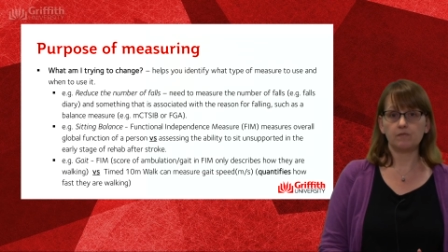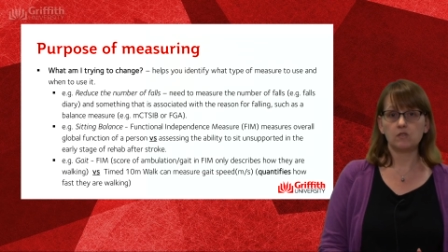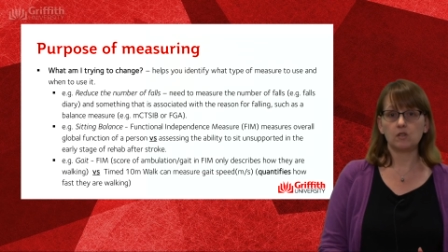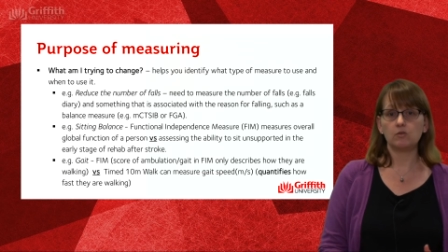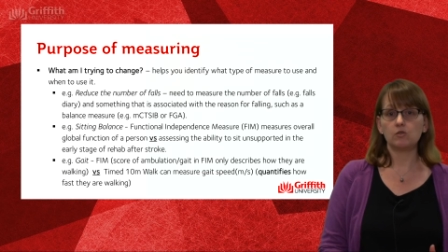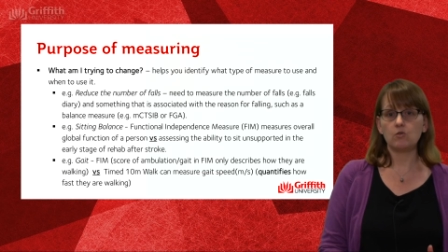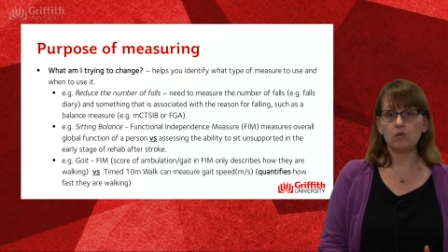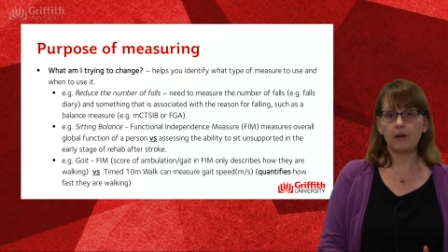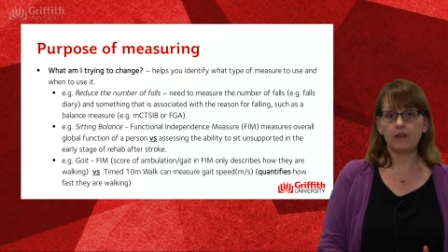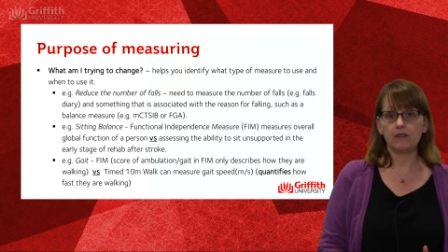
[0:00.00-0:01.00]
So we'll talk
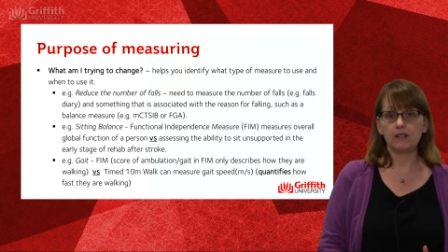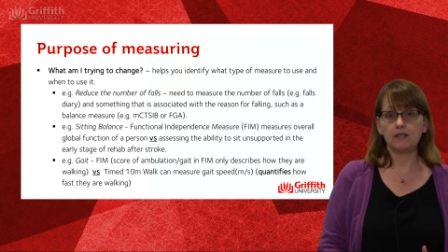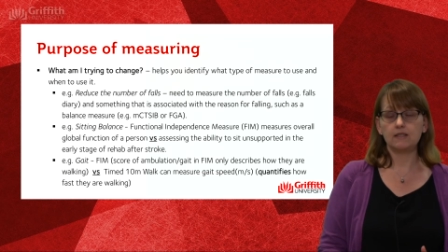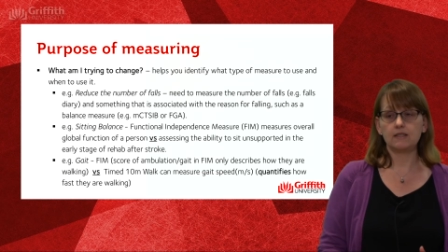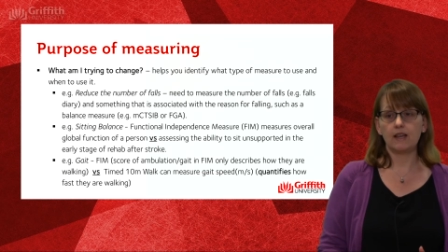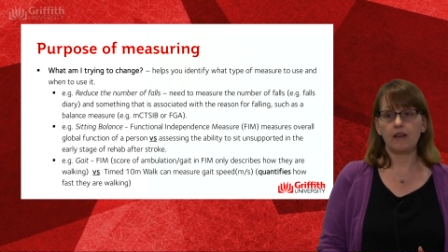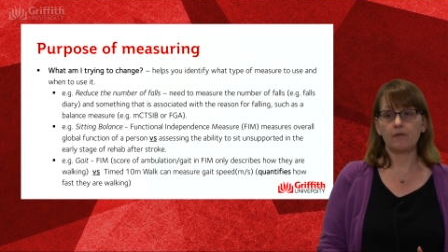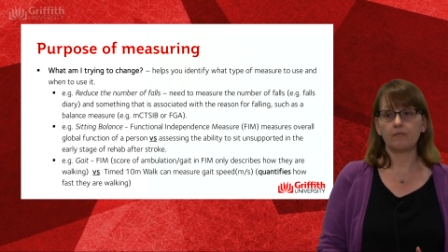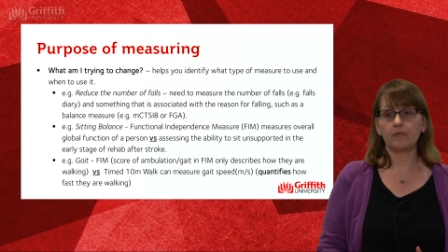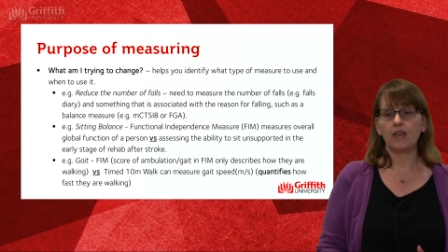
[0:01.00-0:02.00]
about these
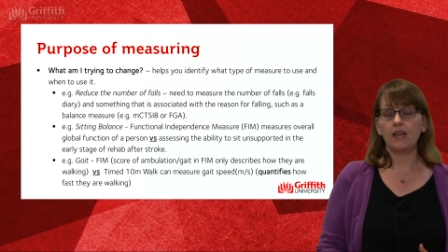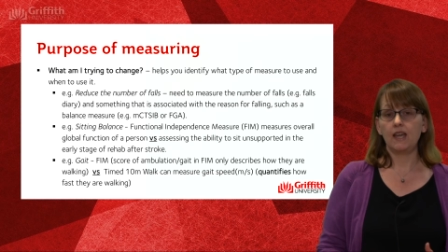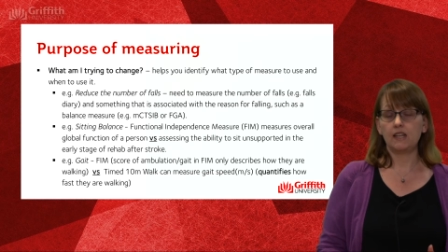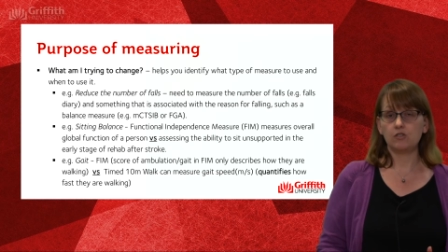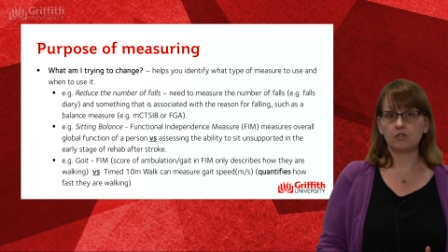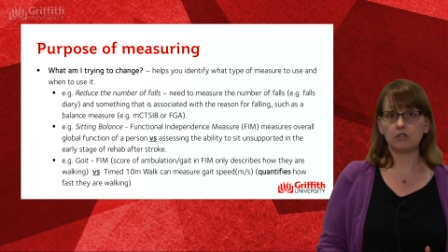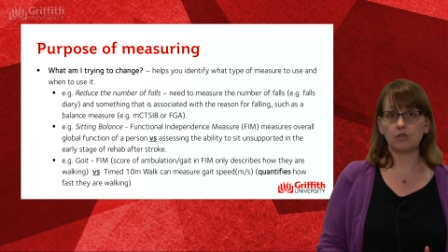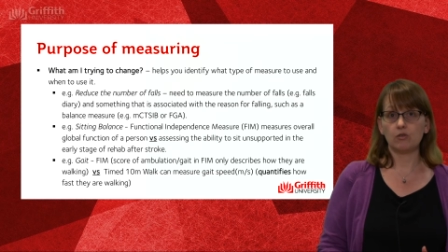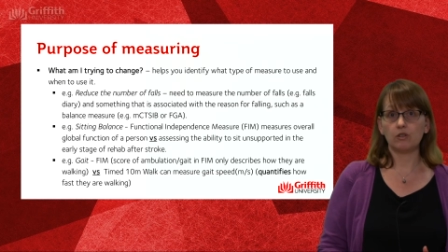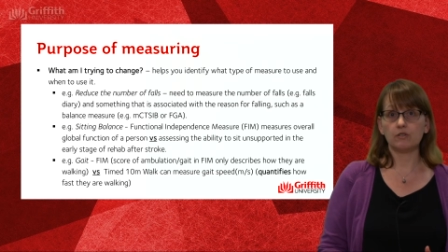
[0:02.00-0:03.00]
in your
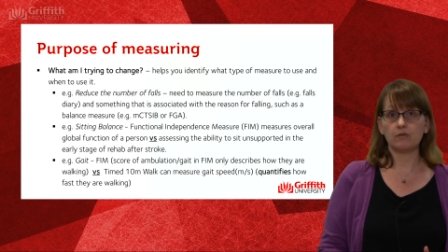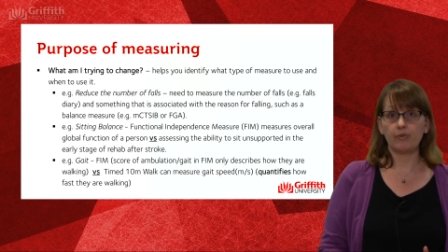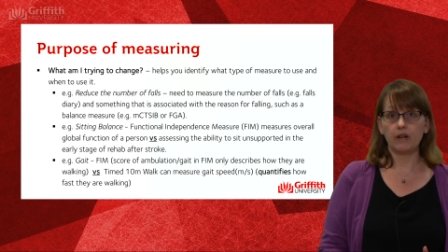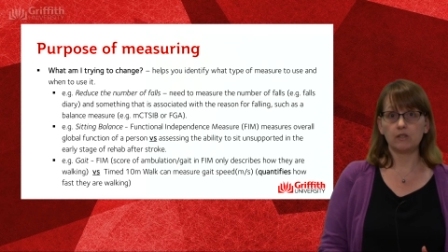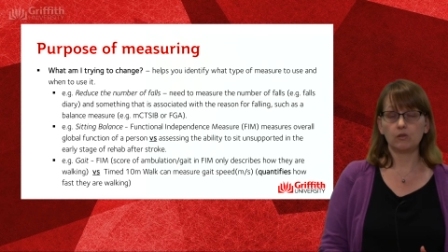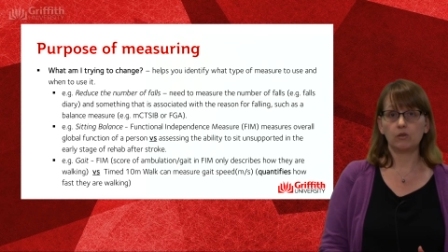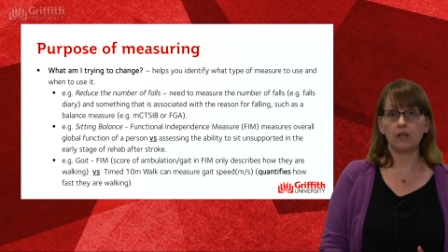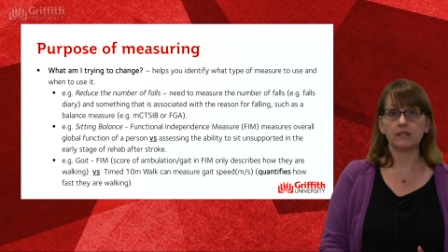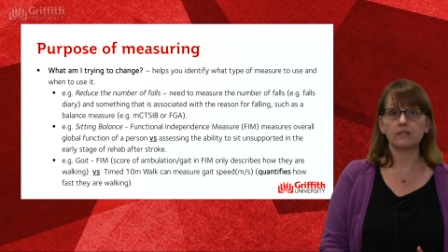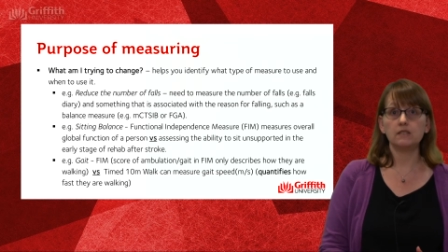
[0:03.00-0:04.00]
tutorials and practical
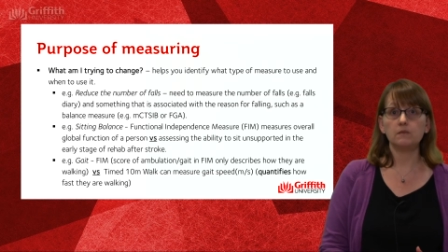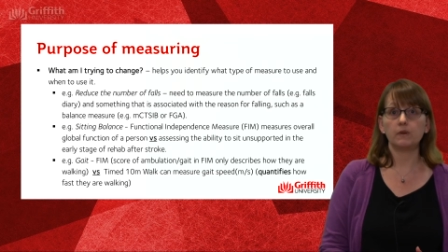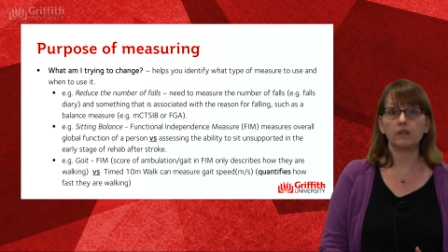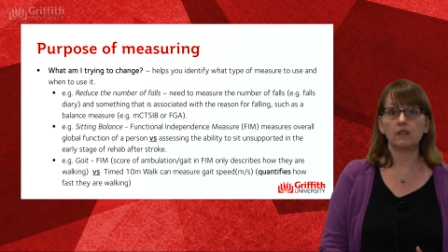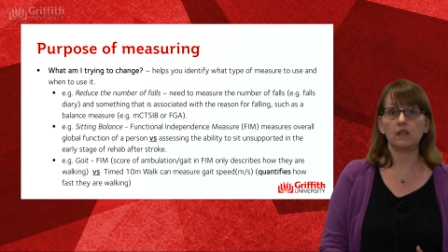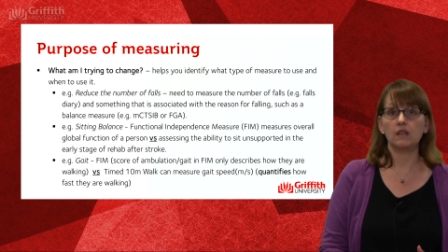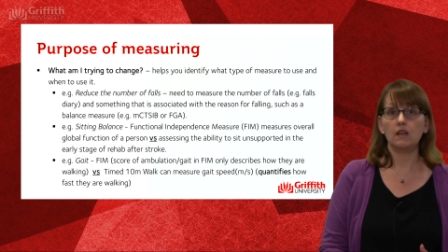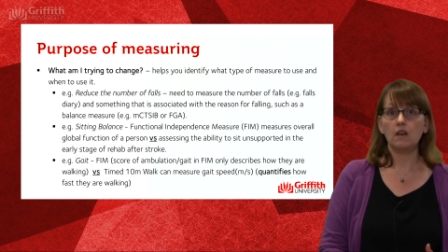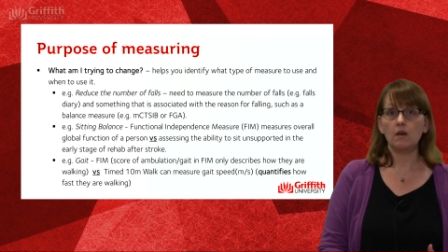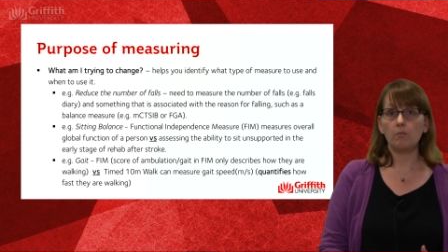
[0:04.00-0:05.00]
classes, but the
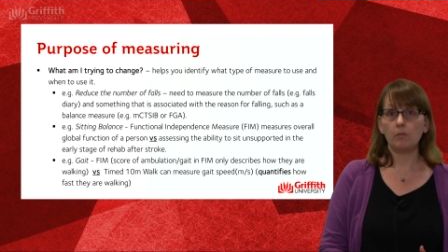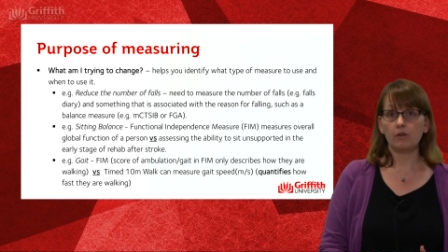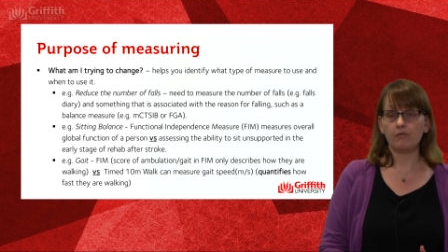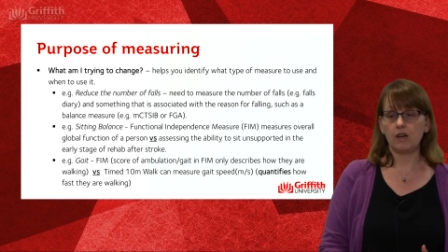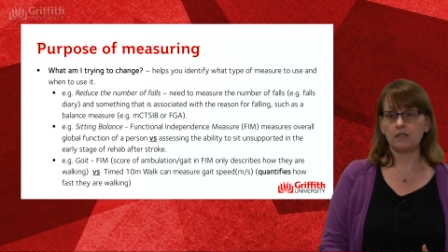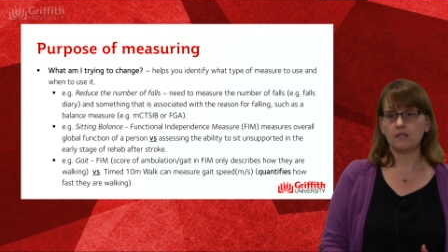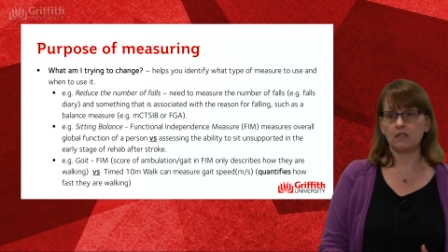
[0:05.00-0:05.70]
modified